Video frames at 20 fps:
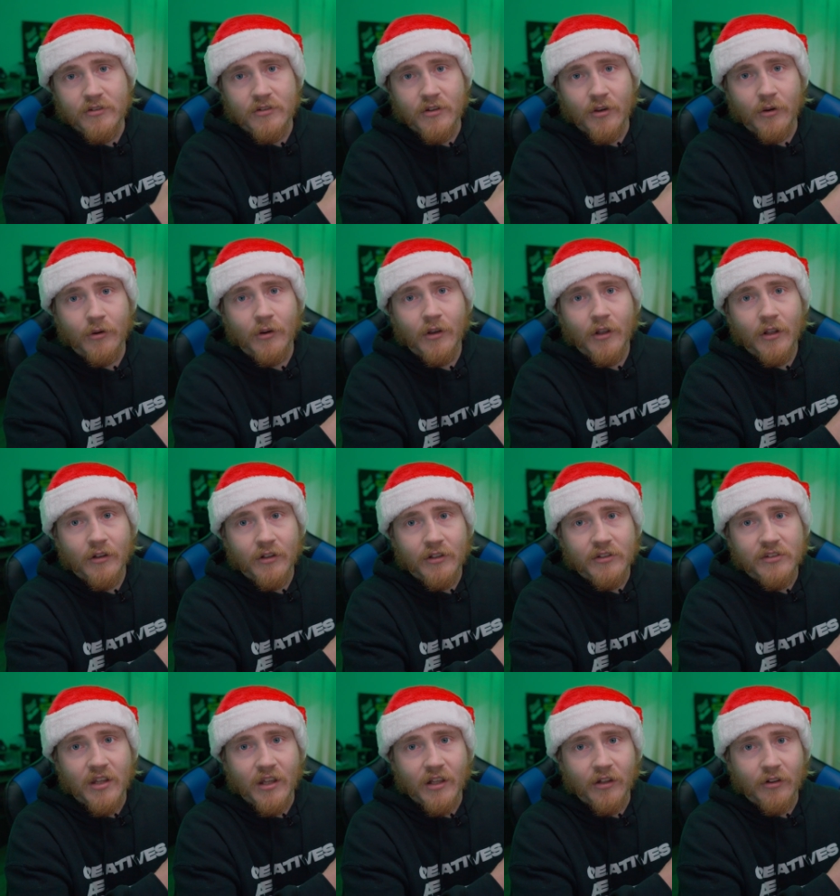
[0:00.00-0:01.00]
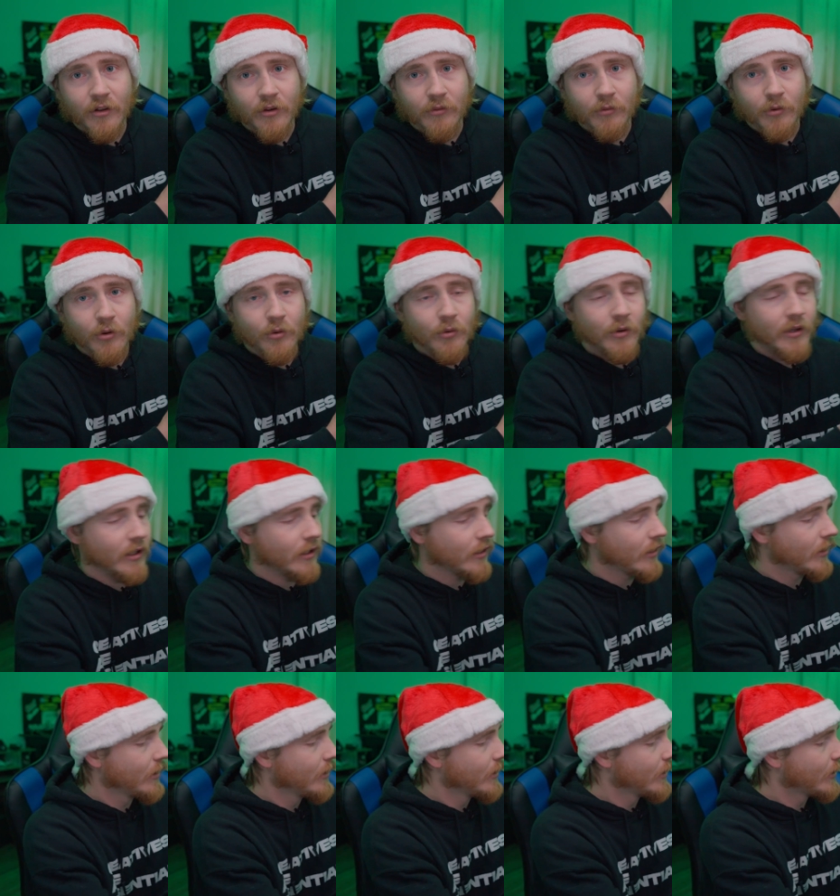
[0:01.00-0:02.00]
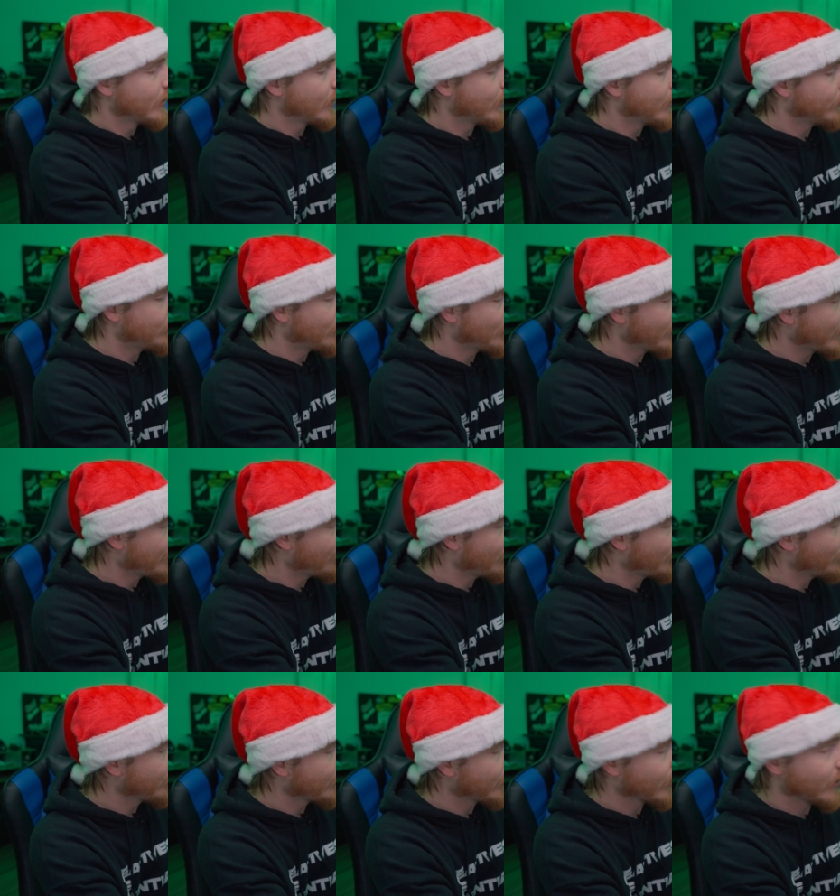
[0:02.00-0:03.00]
So let's take a look real quick. Um, don't have a whole